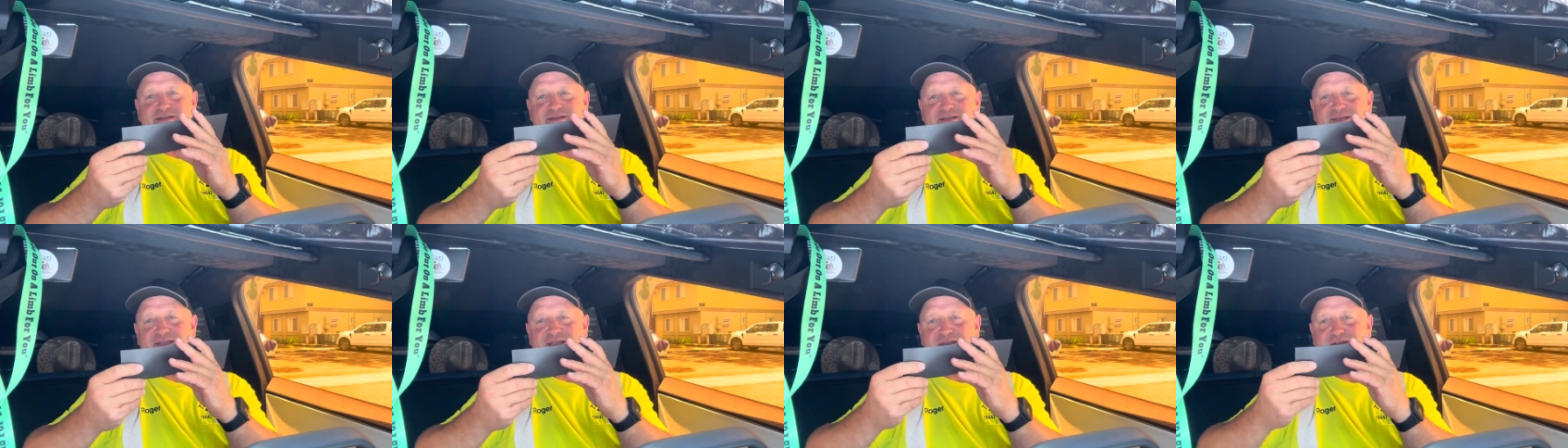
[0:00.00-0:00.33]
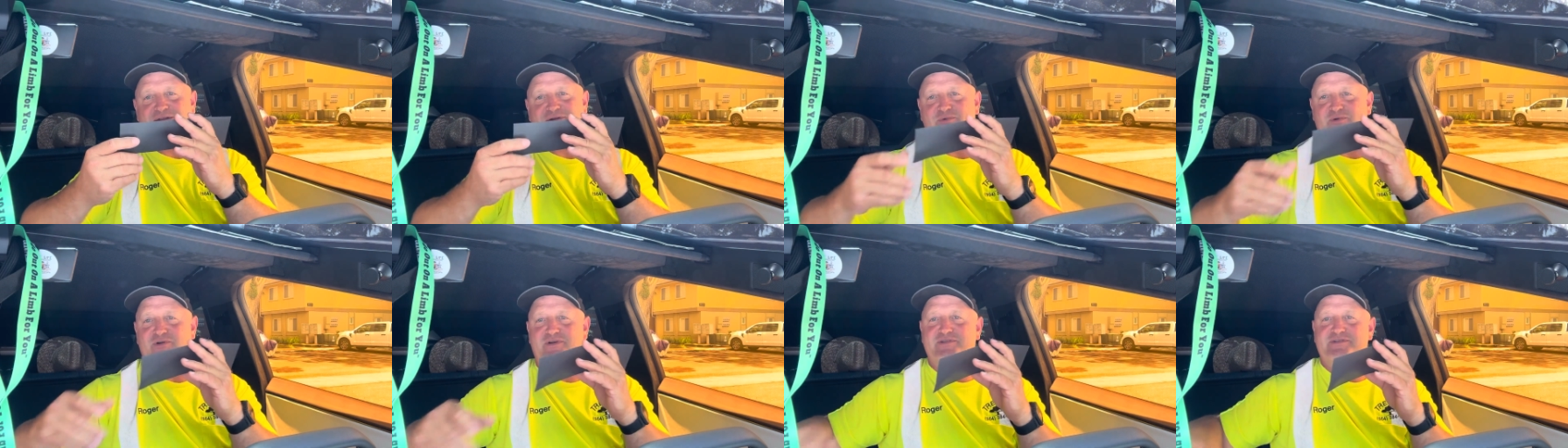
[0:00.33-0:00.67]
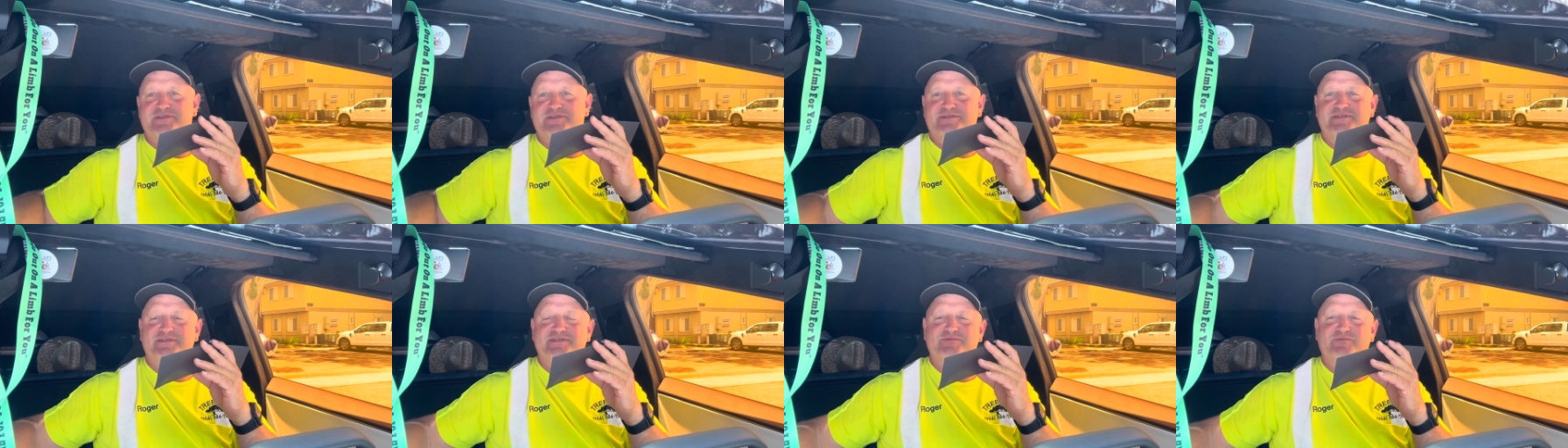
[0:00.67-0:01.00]
and it'll work
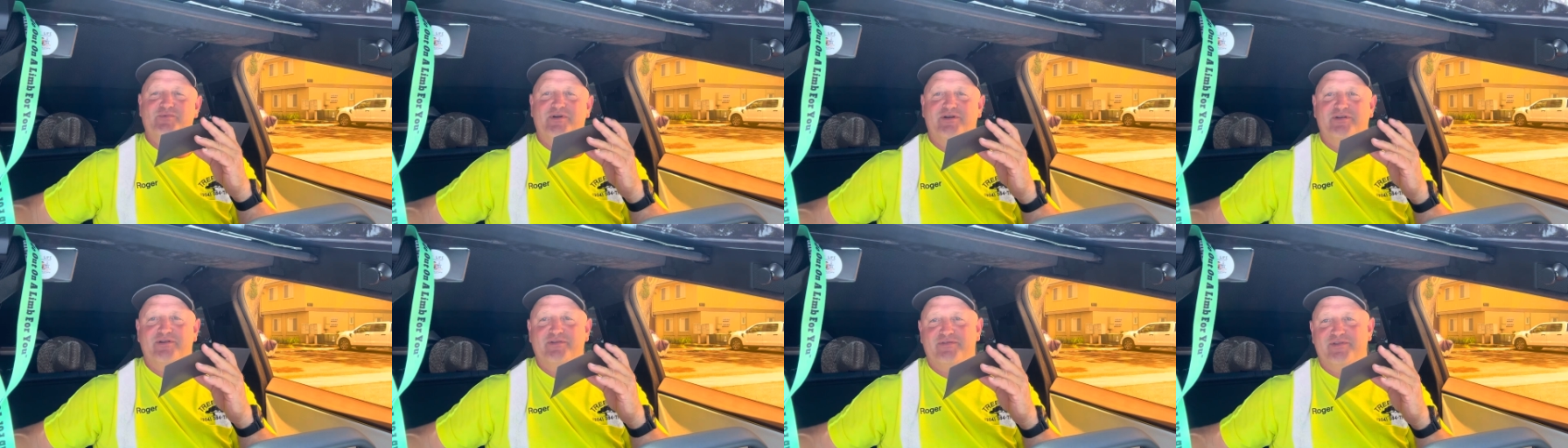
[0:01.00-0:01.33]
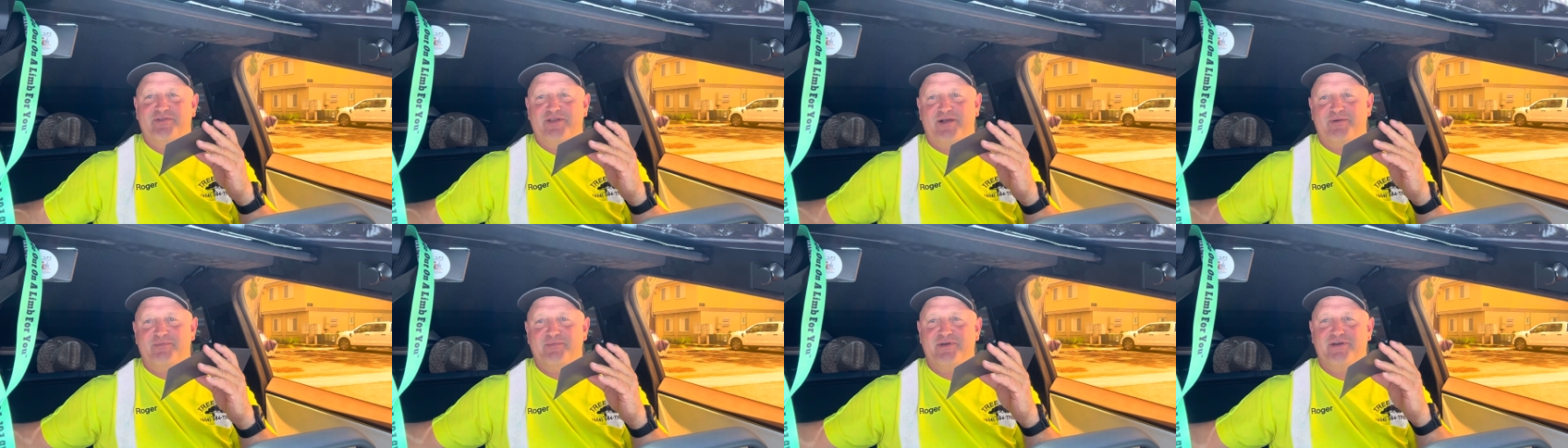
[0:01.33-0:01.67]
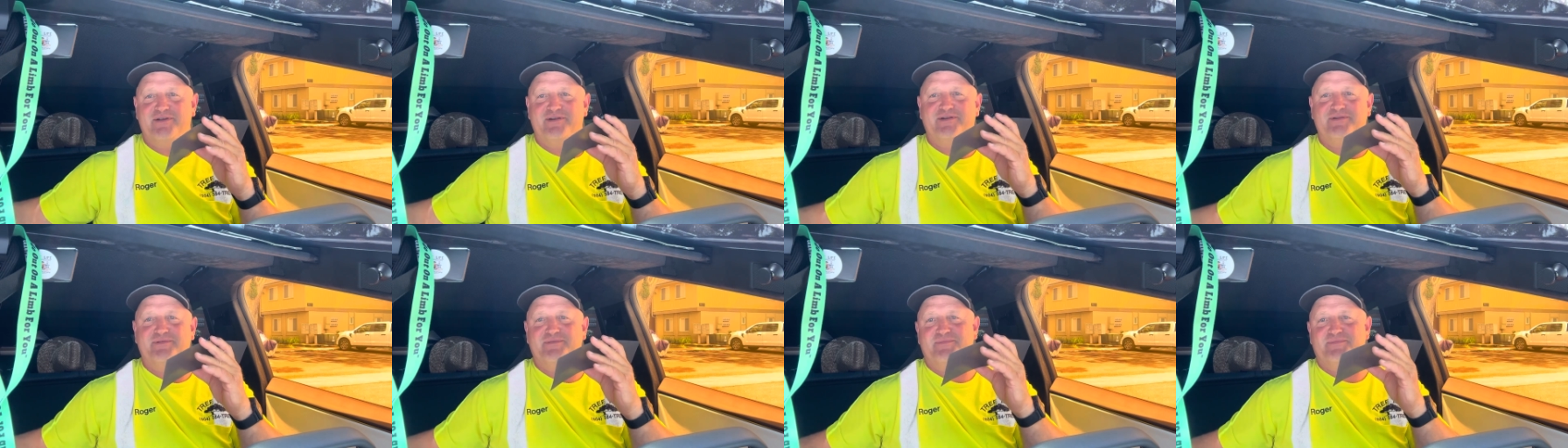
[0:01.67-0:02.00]
just as well, if not
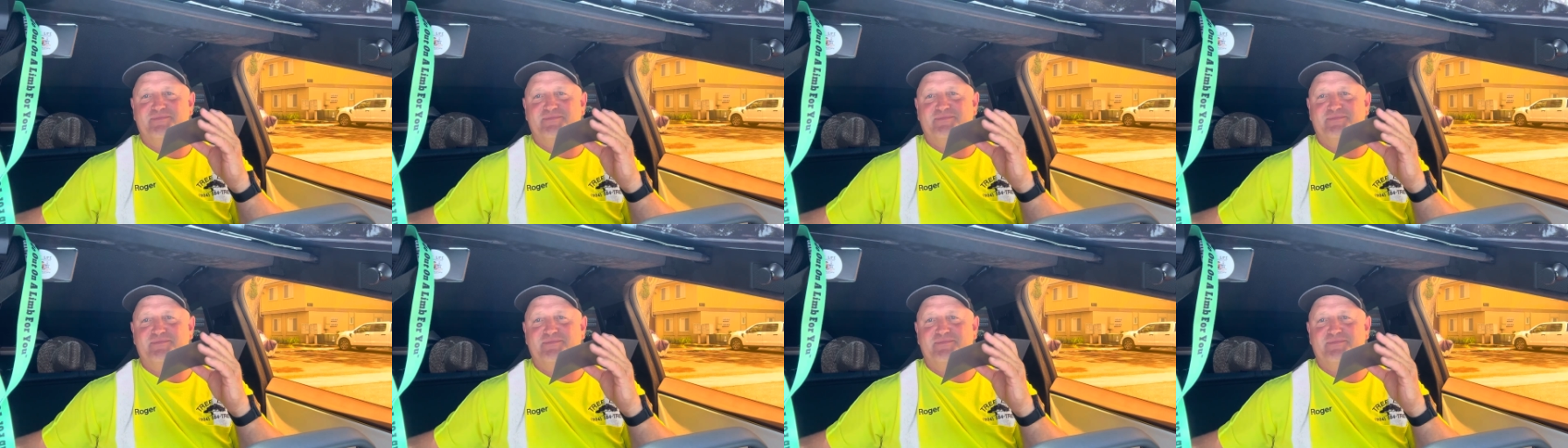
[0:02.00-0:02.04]
better.